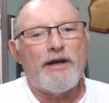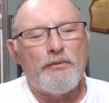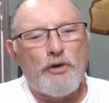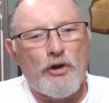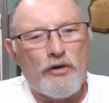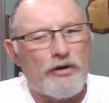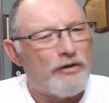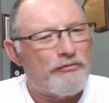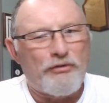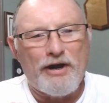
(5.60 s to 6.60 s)
Here we are,
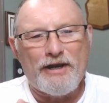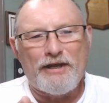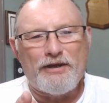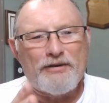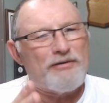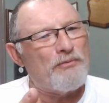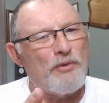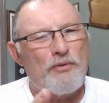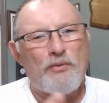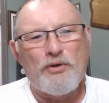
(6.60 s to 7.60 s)
Friday. What
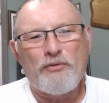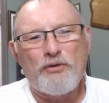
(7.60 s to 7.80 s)
a wonderful